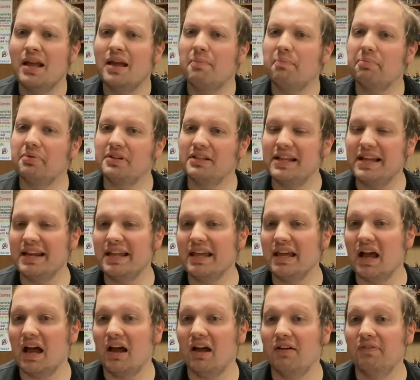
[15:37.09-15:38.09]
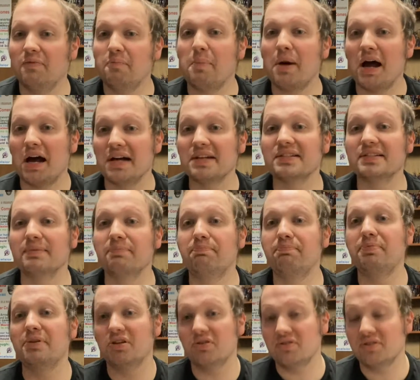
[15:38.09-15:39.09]
plenty of
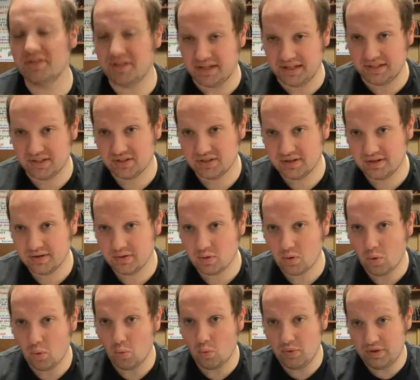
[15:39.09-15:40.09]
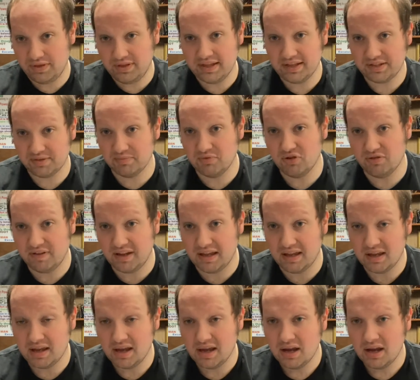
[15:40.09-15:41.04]
possibilities with this movie,